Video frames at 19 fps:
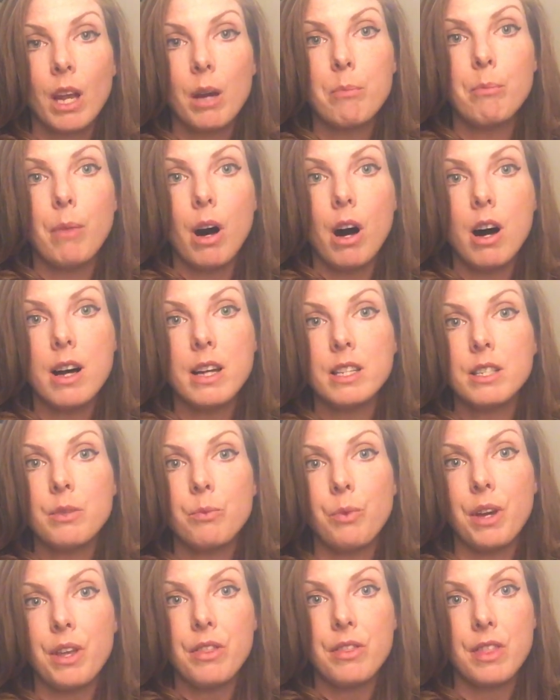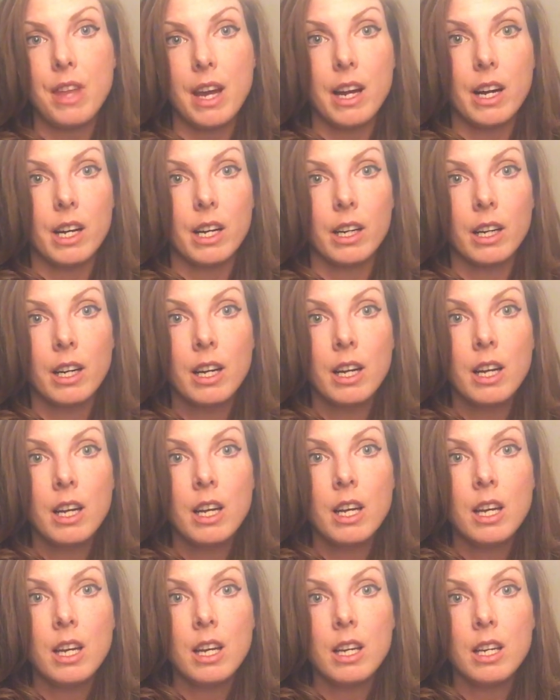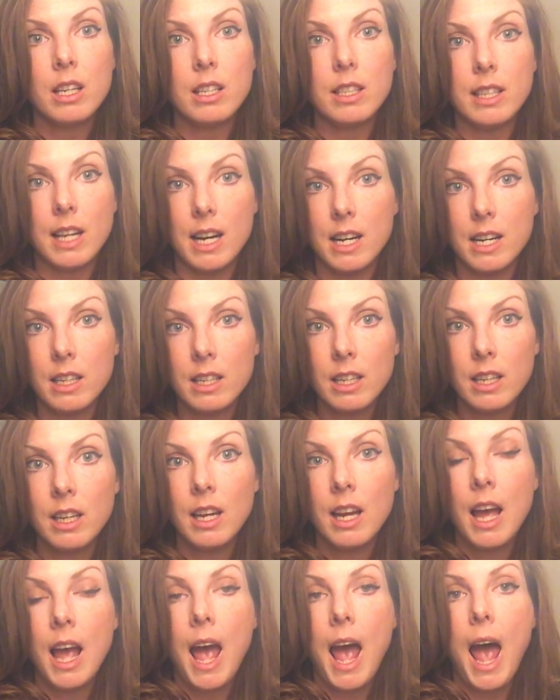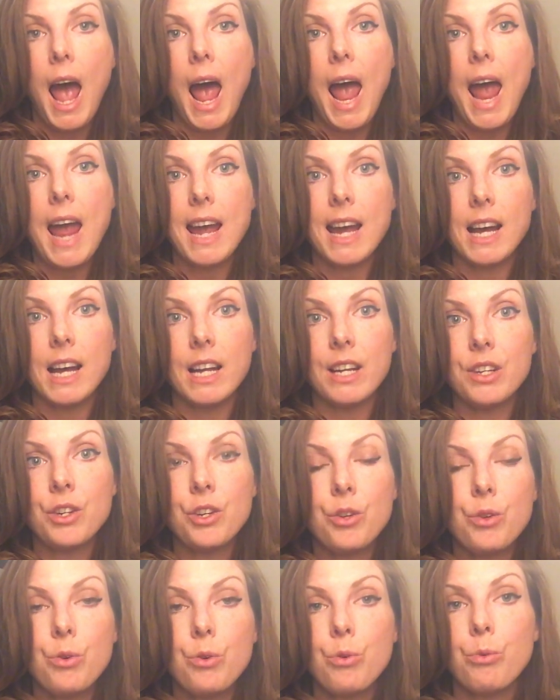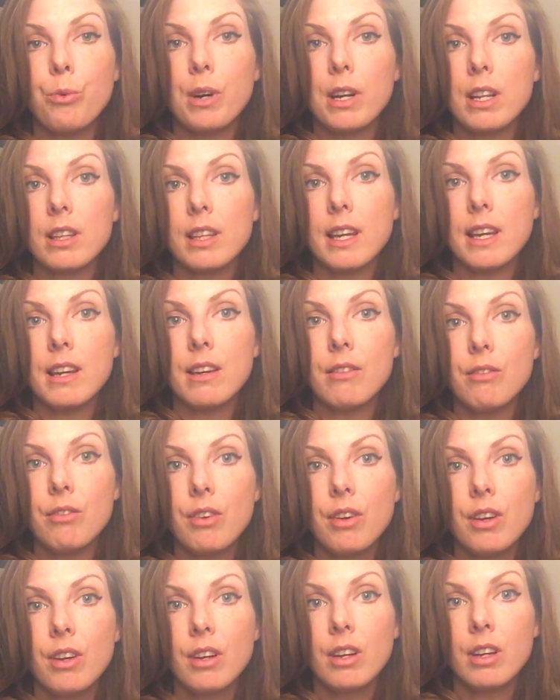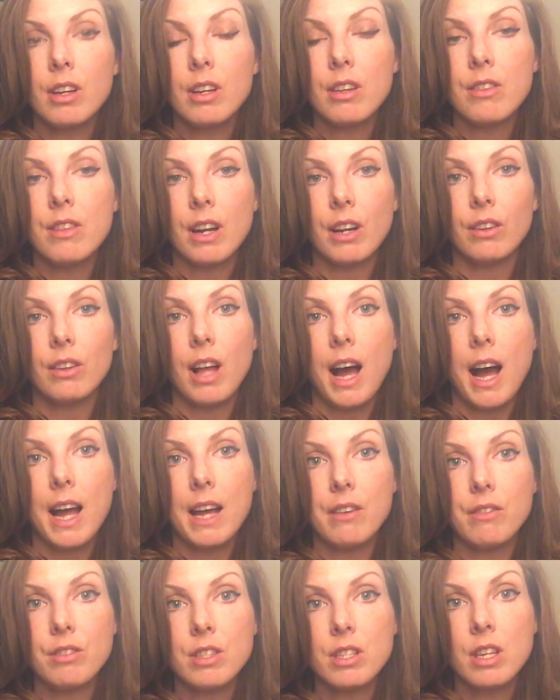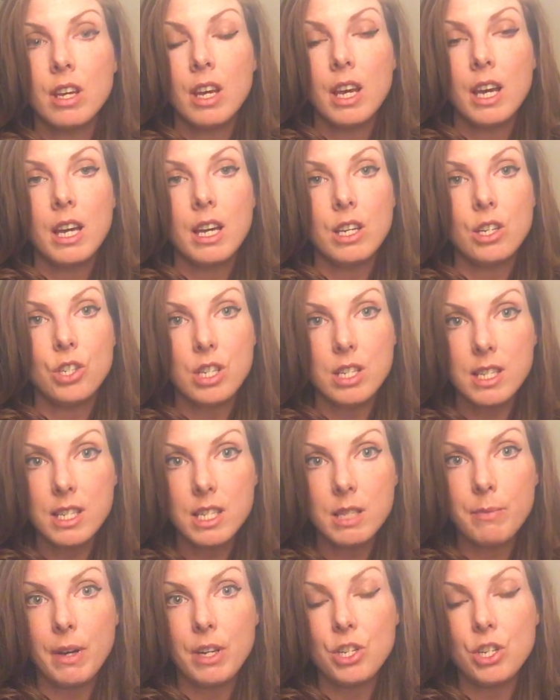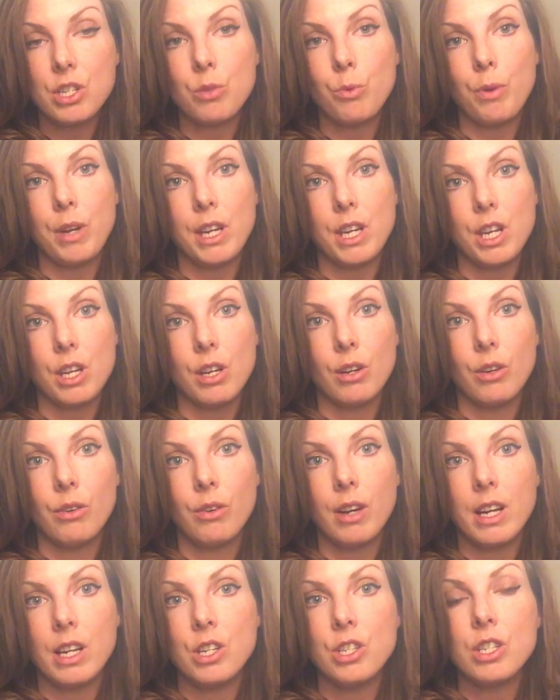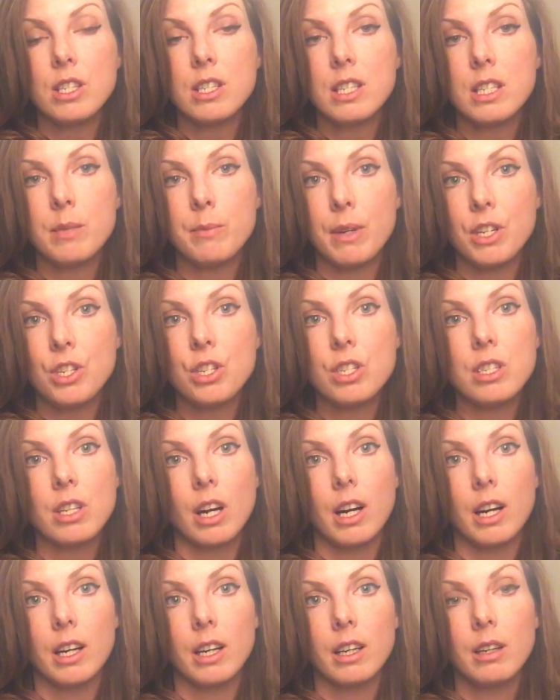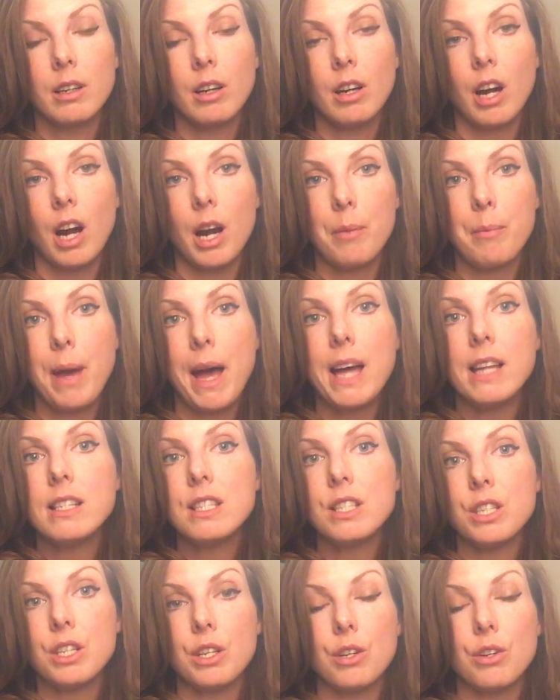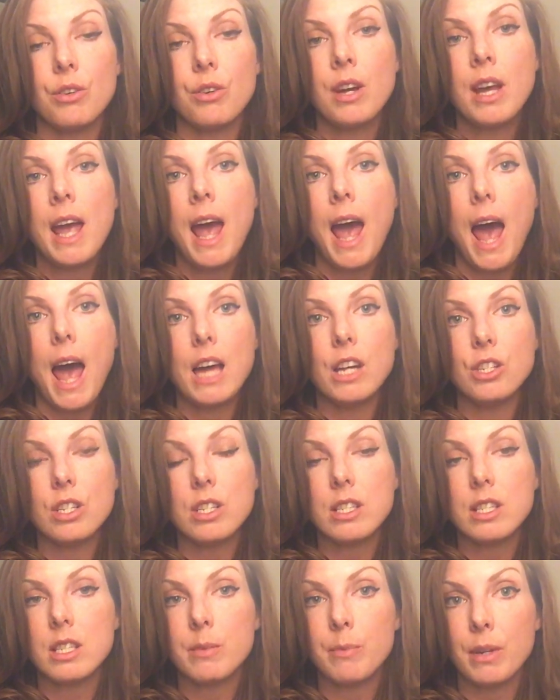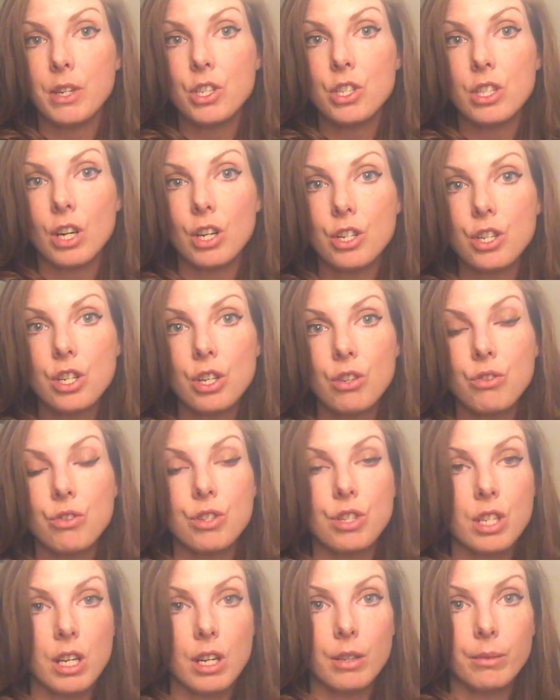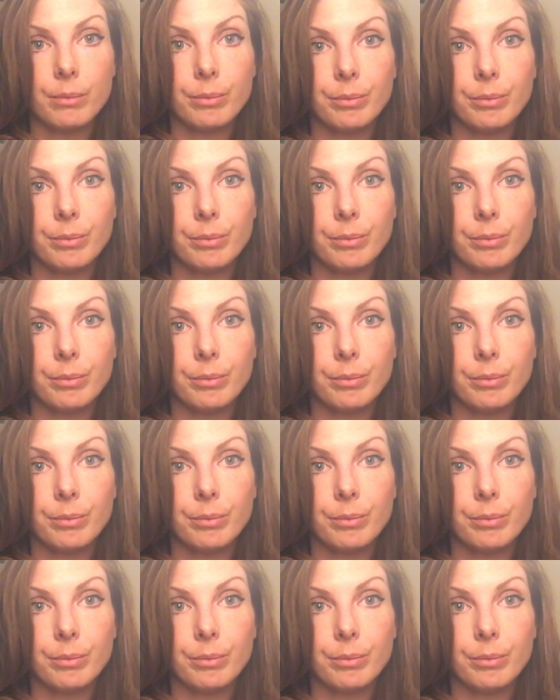bond with their young, and who want to live their lives just as much as we do, and just as much as our pets do, and just as much as our children do.